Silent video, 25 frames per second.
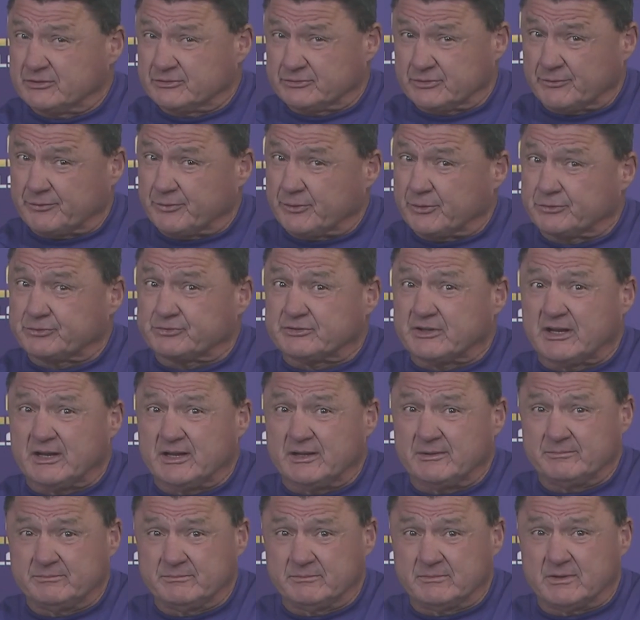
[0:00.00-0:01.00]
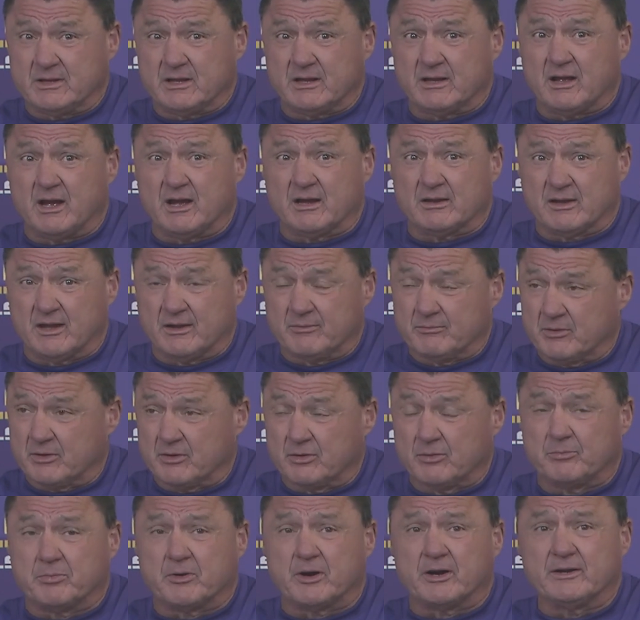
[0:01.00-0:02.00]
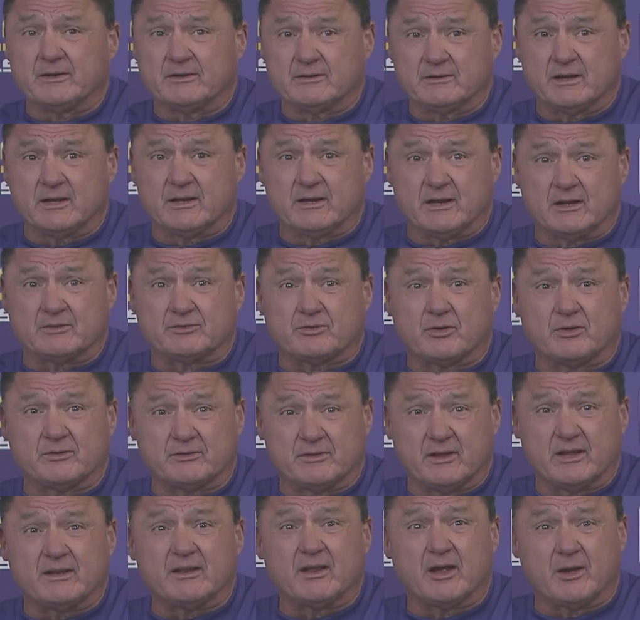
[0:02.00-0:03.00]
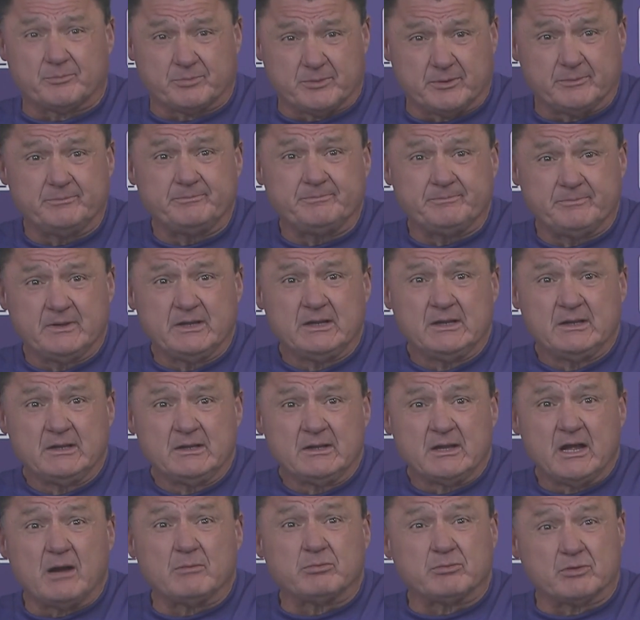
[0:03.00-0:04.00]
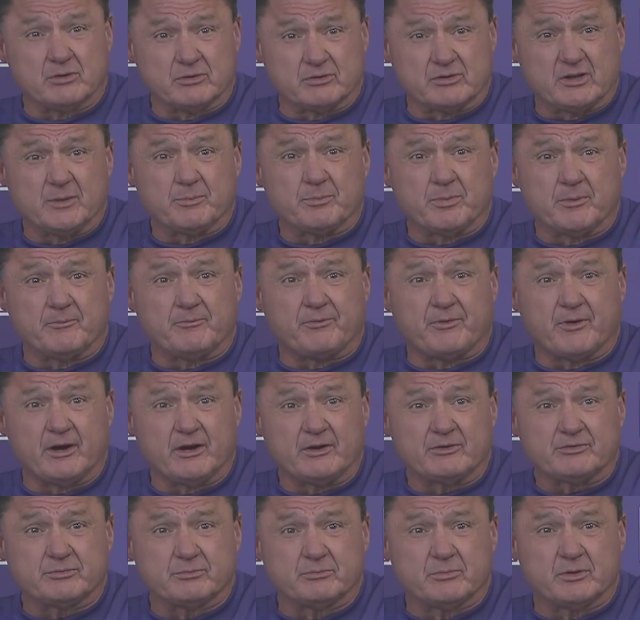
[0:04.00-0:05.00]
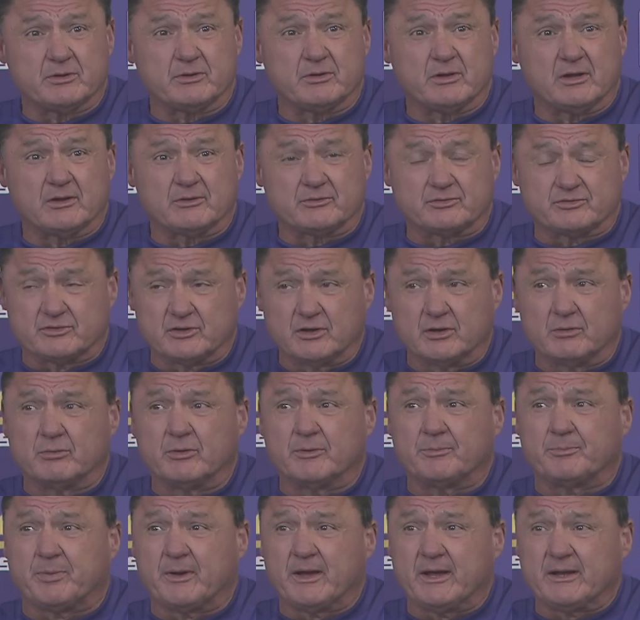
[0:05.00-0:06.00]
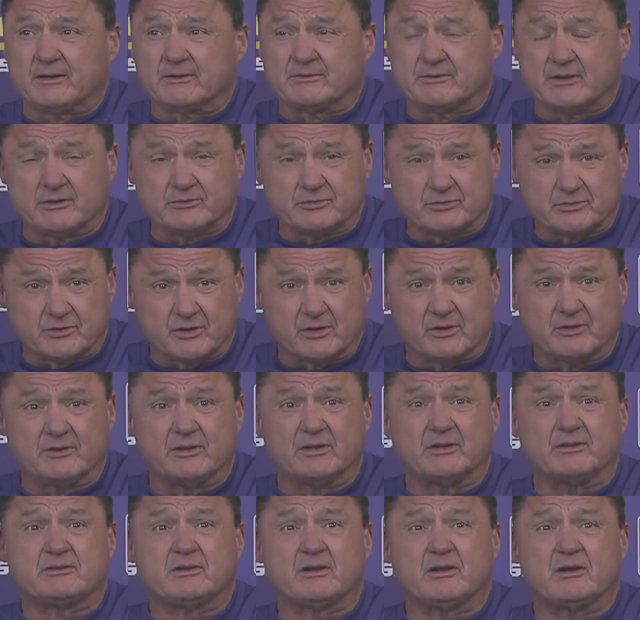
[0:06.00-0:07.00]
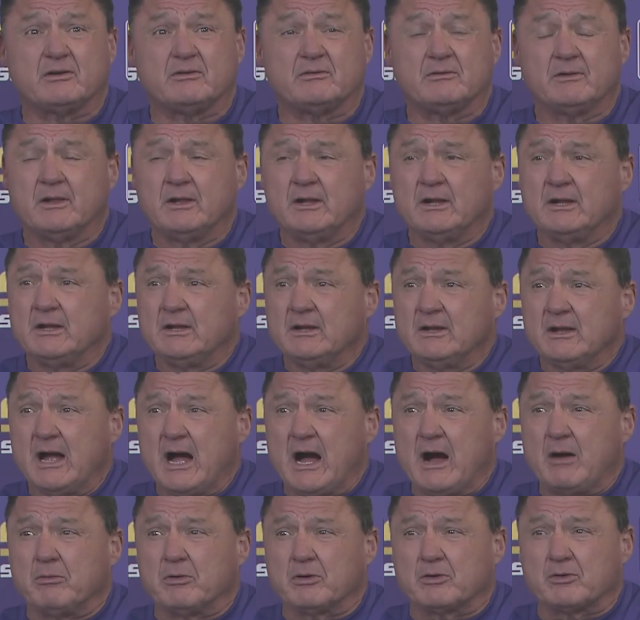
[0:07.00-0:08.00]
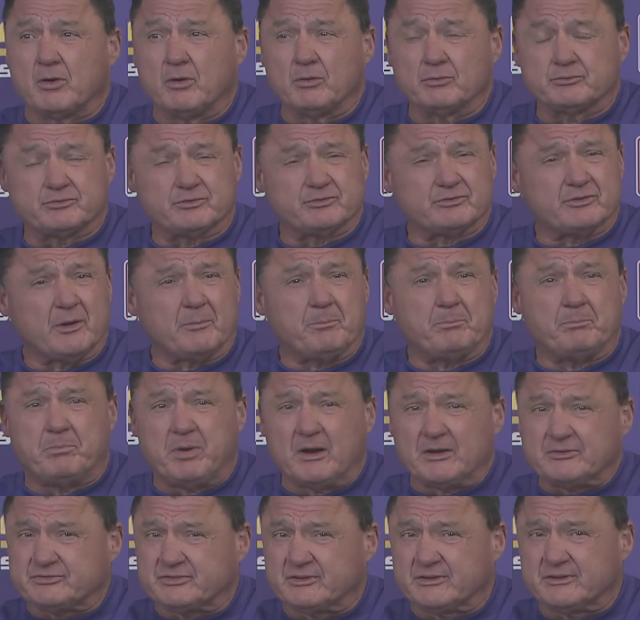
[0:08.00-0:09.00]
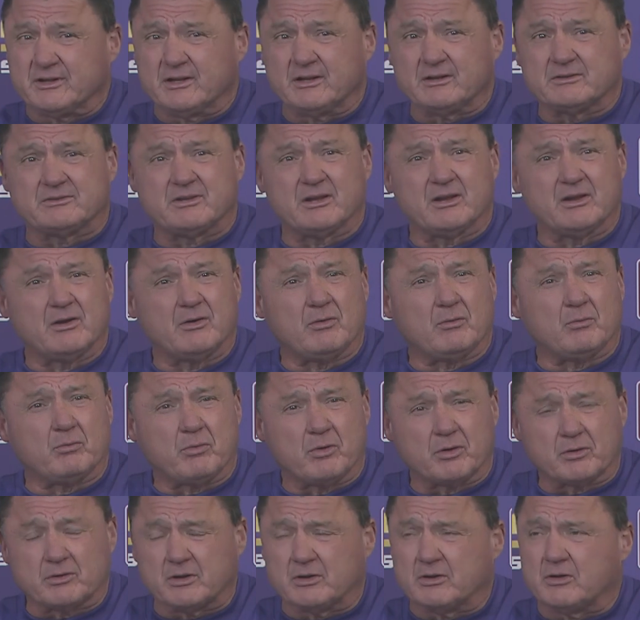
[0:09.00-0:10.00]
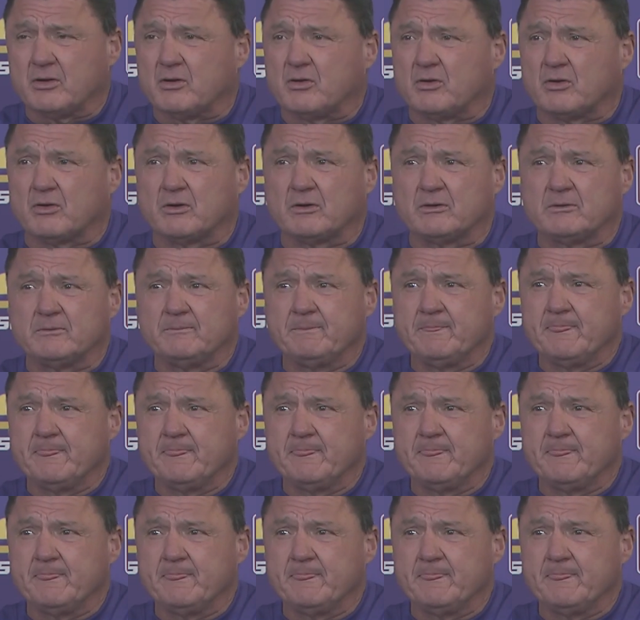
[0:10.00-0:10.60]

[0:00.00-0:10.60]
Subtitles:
It was the first time. I gave them a little break, and I thought that helped them. I'm going to keep them fresh, but it's still, we're paying attention to the detail. Our coaches are busting their tail, working hard.